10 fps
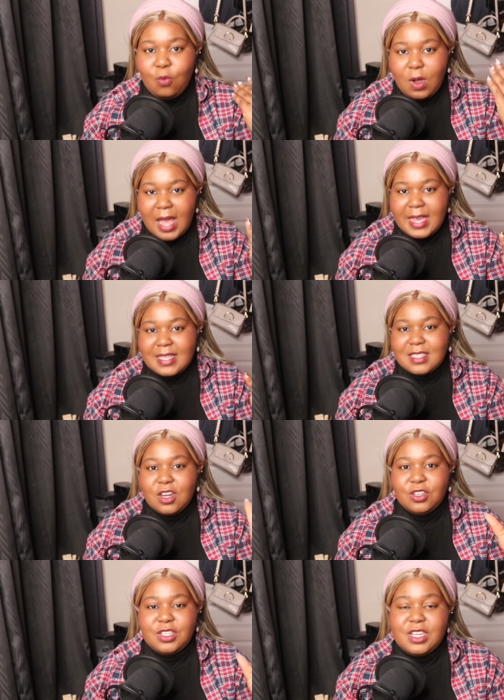Why is it
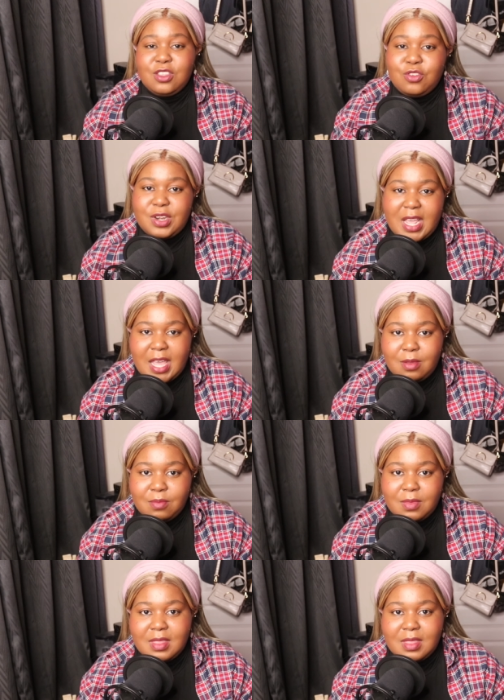underneath your name?